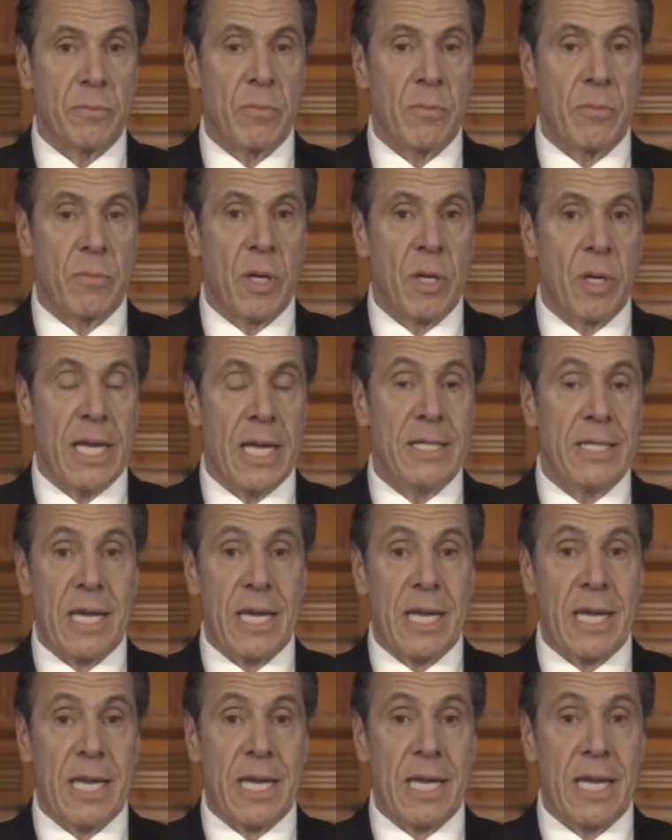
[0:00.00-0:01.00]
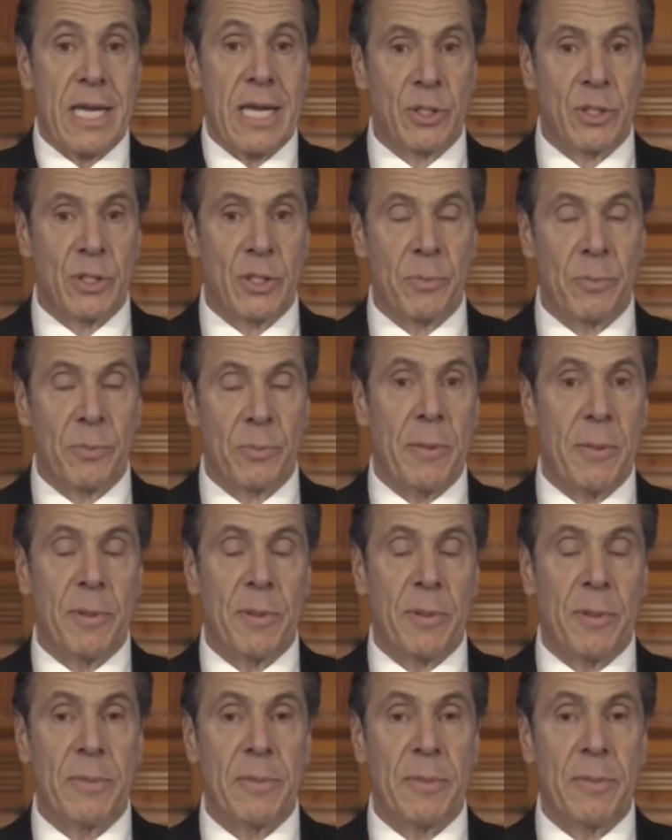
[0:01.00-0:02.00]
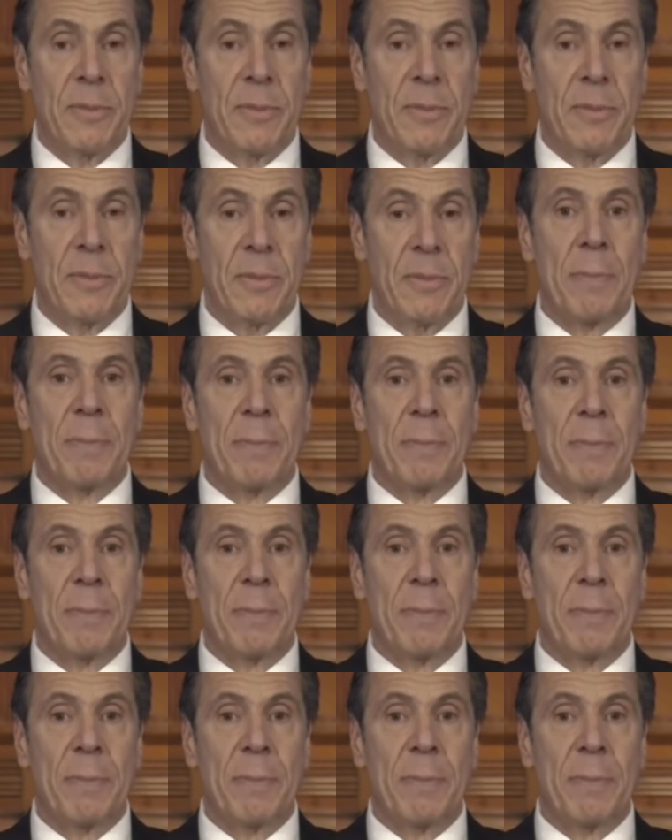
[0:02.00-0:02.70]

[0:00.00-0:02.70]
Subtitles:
is a national problem and replicates